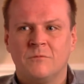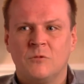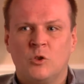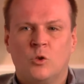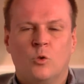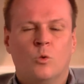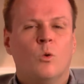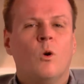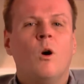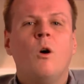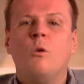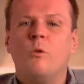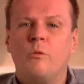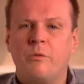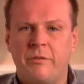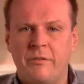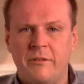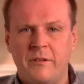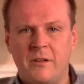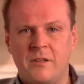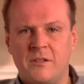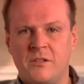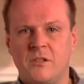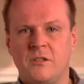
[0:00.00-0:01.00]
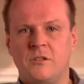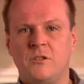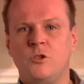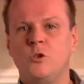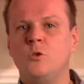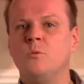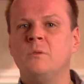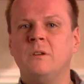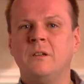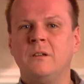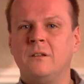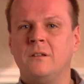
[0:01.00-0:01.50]
growth as a
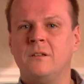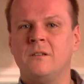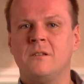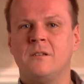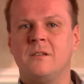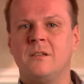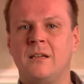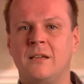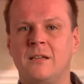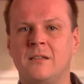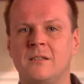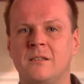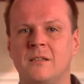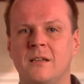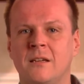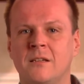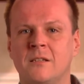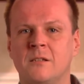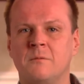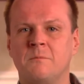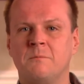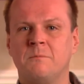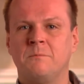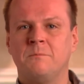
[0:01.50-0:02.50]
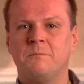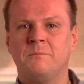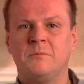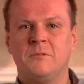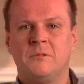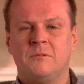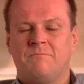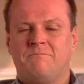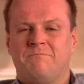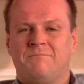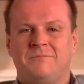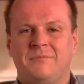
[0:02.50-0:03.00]
human and as a
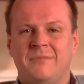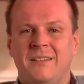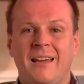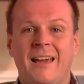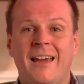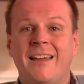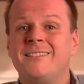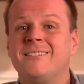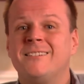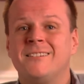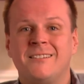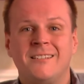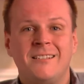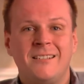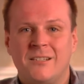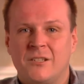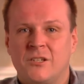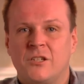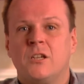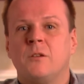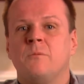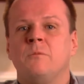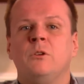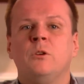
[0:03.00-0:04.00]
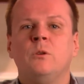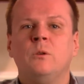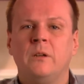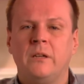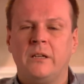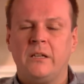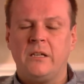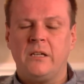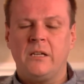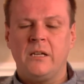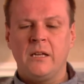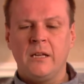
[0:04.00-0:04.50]
entity, as a
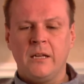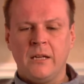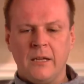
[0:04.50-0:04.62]
community.